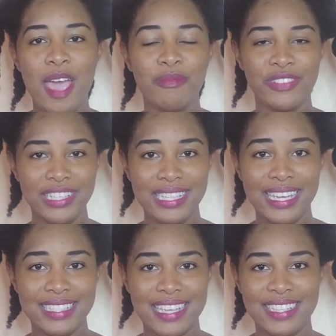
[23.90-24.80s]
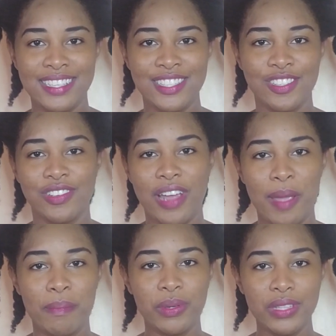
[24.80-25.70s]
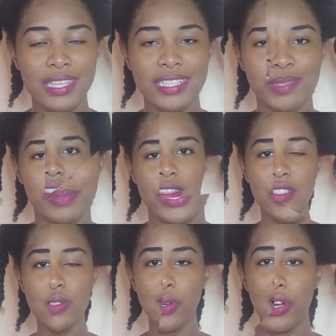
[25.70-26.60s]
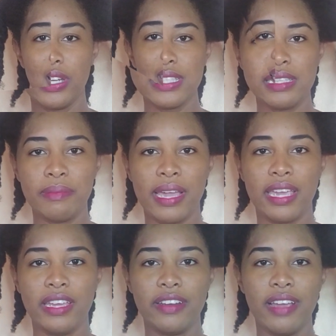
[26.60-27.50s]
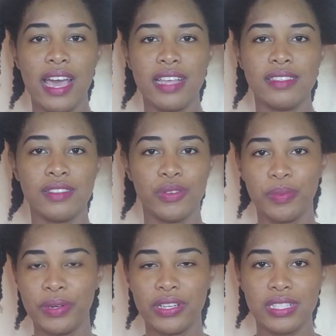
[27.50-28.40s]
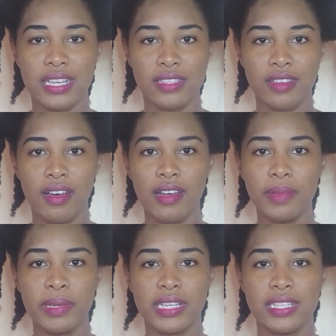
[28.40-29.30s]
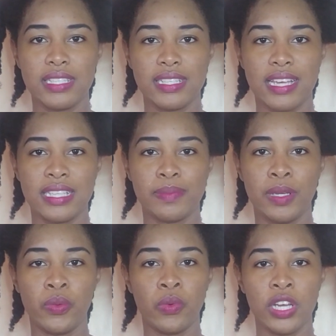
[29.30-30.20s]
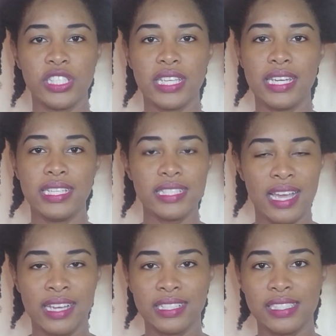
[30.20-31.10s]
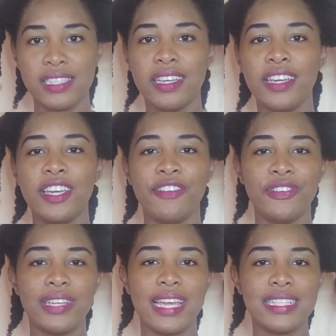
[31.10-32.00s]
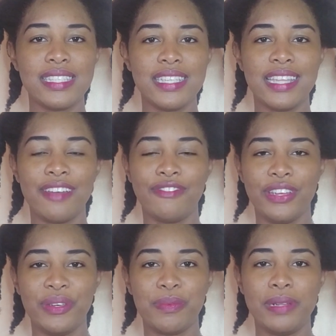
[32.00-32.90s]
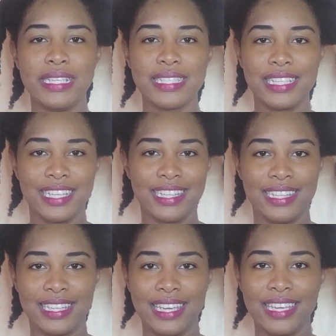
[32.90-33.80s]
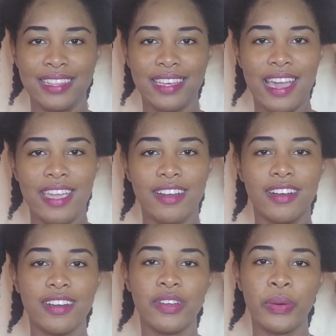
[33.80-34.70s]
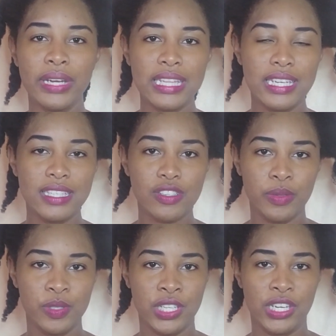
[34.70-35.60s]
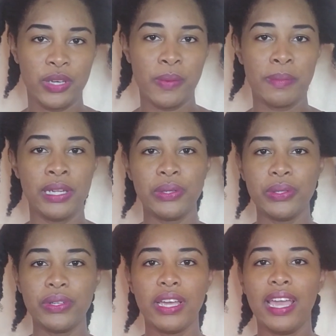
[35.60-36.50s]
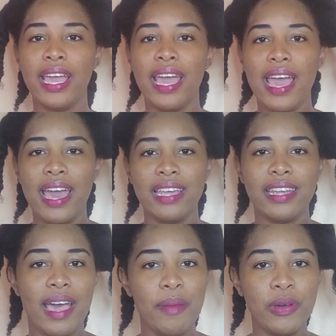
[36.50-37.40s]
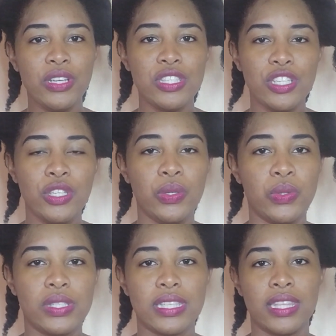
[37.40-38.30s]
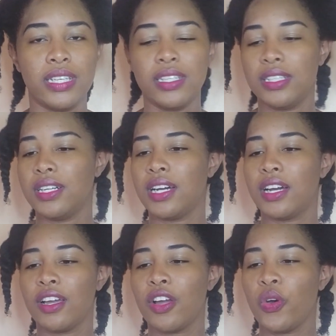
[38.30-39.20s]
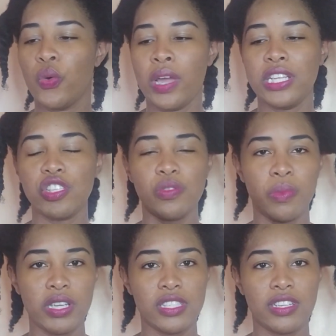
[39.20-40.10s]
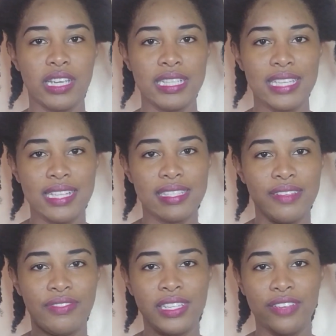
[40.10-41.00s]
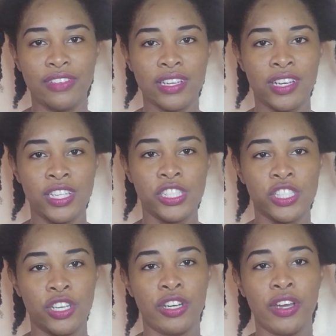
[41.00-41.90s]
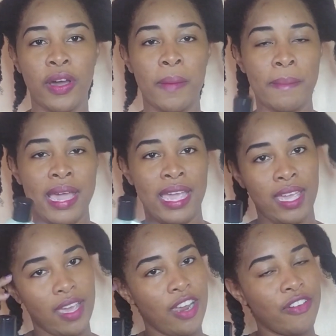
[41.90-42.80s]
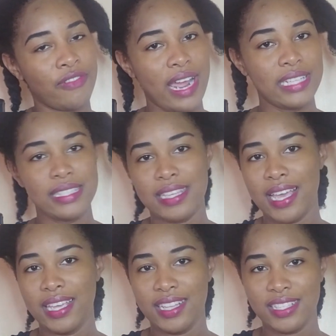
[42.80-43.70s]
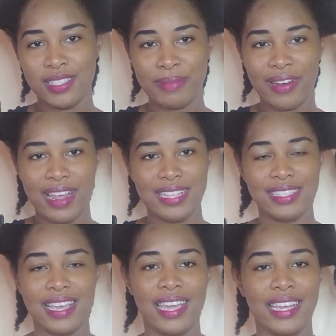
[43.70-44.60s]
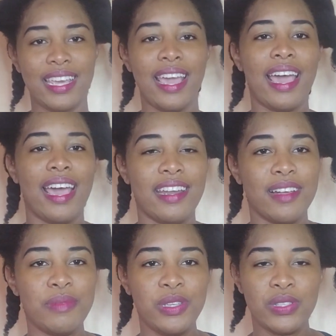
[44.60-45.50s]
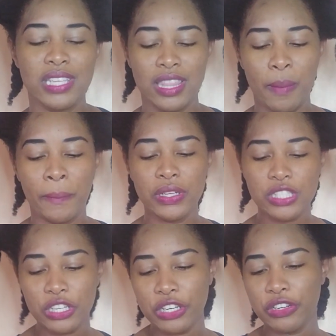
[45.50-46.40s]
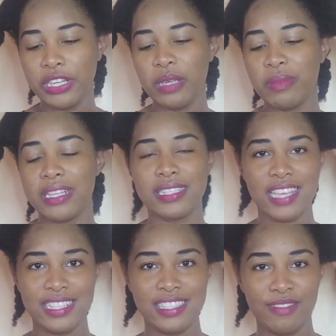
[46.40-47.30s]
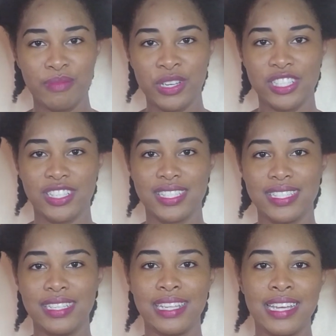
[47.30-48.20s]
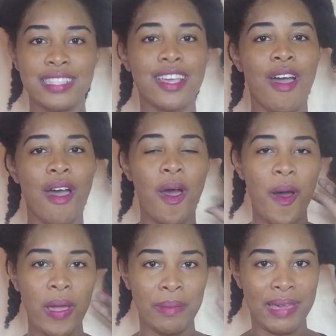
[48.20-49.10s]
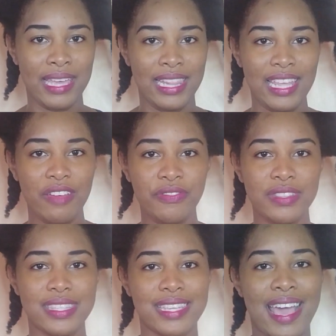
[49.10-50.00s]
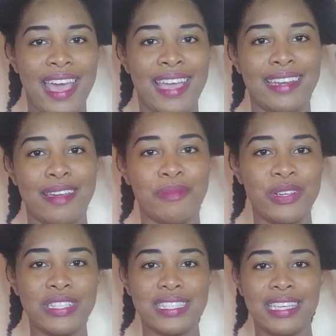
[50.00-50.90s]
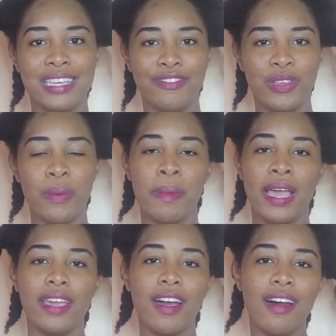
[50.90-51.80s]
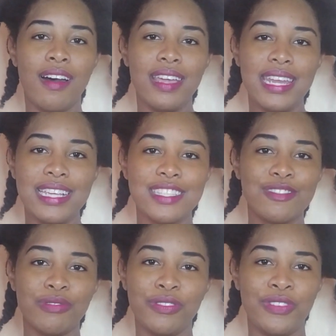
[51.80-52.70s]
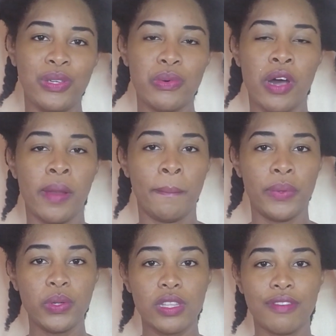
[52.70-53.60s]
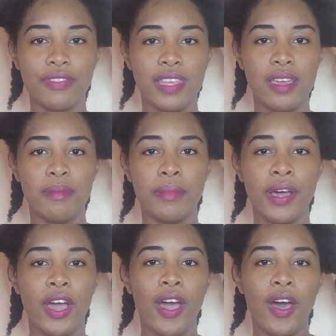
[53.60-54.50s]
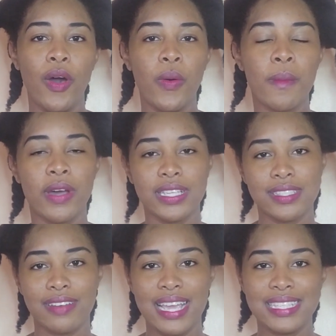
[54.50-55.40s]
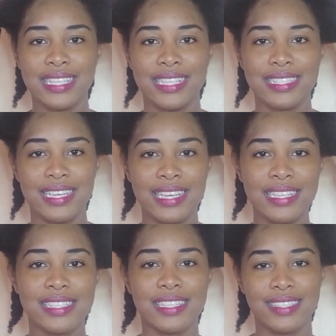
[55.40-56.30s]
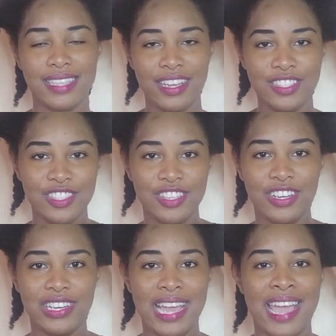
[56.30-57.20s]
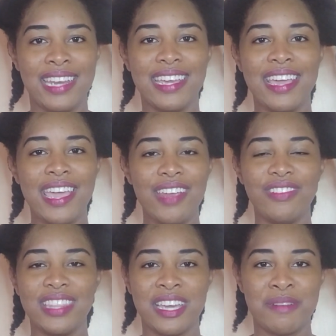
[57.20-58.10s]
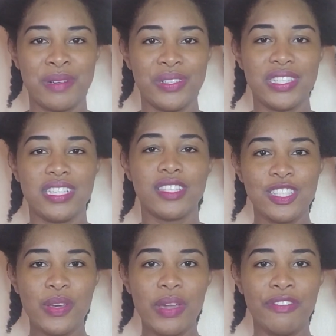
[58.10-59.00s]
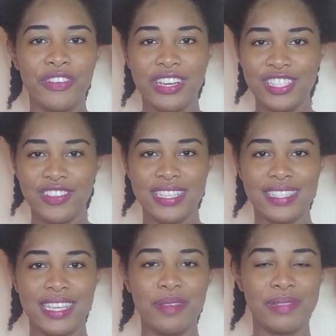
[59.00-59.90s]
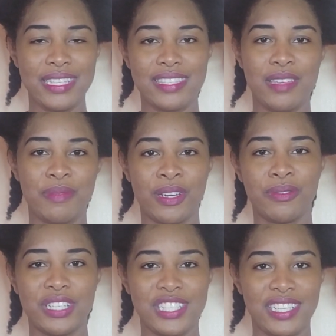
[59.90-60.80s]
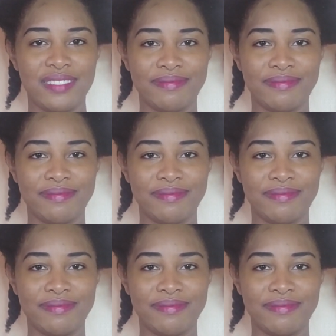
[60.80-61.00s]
I'm really excited to try both these products. Currently my hair has no product at all because it has been washed and detangled. If you'd like to see that video, please click the link in the iCard or in the description down below. And I'm going to use the Quench Moisture Intensive Leave-In Conditioner on my right side. This is my right side, and I'll be using the Buttercream Intensive Moisture Sealant on my left, and I'm going to give you my honest review on both of them, how moisturizing it is, the texture, and everything about it. So if you're interested, please keep on watching.